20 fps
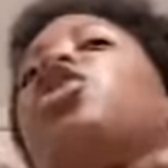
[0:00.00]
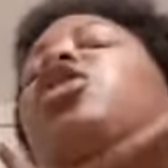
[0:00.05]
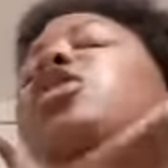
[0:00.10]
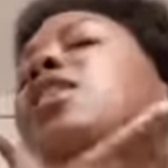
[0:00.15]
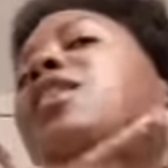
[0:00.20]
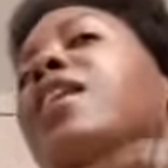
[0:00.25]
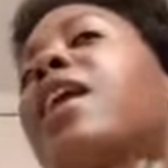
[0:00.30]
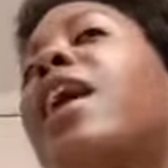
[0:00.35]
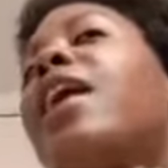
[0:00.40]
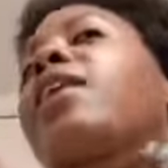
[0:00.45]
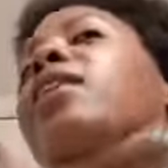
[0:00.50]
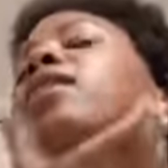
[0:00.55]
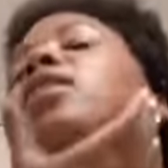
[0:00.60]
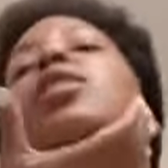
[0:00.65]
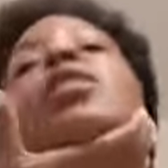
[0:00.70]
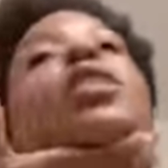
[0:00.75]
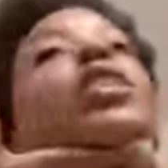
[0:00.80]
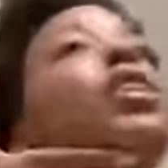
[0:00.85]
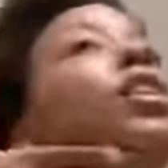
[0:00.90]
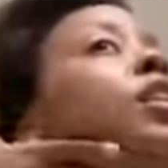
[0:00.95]
neck,
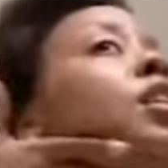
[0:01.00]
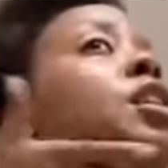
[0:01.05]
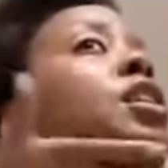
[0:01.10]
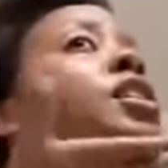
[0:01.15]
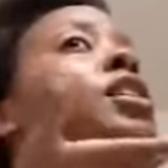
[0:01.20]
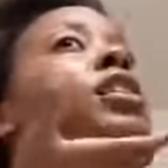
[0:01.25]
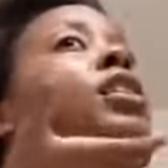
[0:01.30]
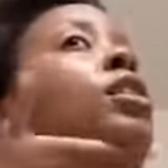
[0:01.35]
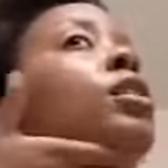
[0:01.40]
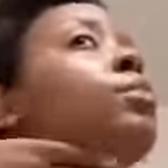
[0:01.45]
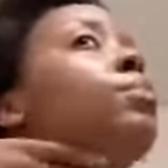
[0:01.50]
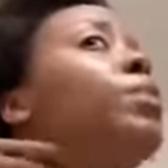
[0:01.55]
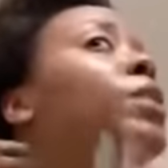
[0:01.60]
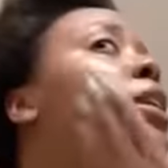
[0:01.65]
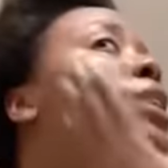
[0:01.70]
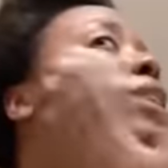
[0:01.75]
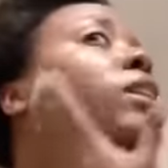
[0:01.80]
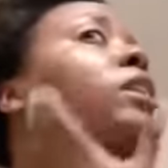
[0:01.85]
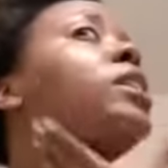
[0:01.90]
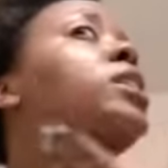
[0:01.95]

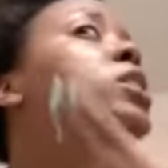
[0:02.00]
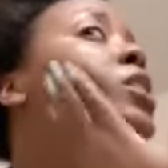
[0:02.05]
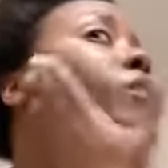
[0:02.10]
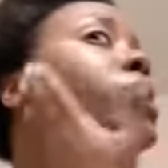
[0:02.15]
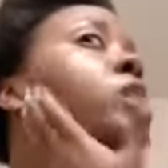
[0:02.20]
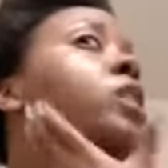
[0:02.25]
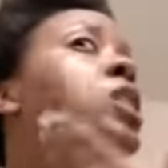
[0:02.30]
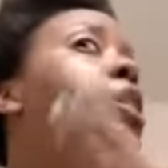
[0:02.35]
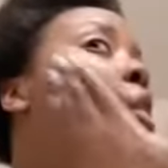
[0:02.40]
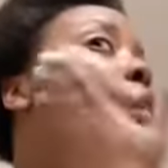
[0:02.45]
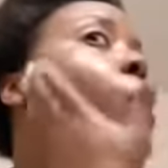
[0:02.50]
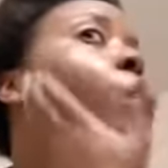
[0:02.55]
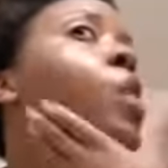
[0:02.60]
because